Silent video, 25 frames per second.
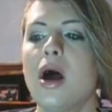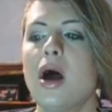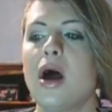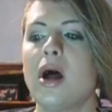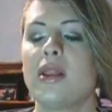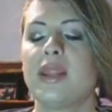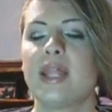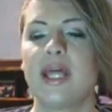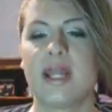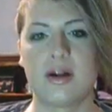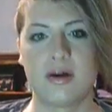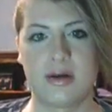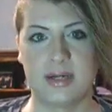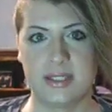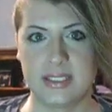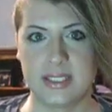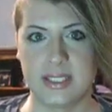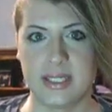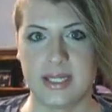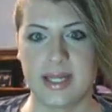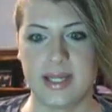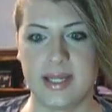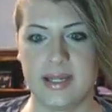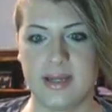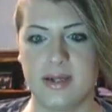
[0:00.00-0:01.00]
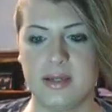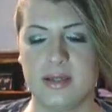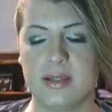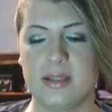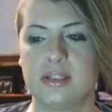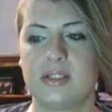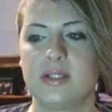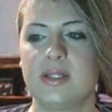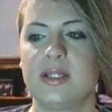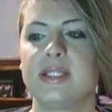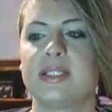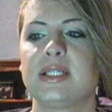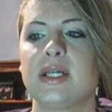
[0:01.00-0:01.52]
Later on tonight.
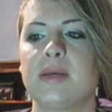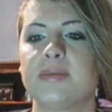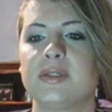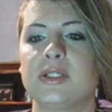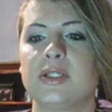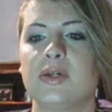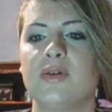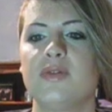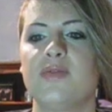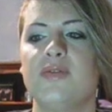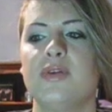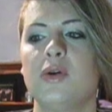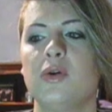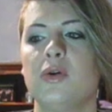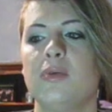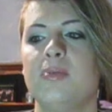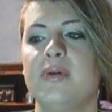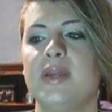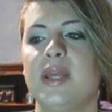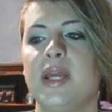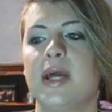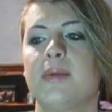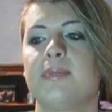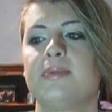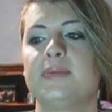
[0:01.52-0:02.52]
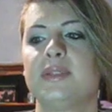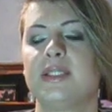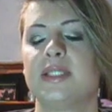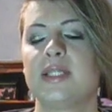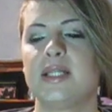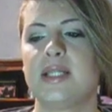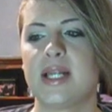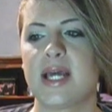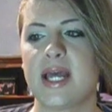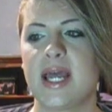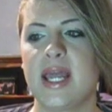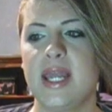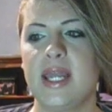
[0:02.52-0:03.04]
So this episode review will be up
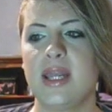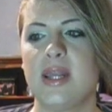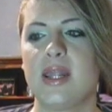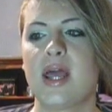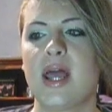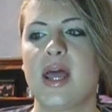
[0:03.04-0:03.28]
tonight,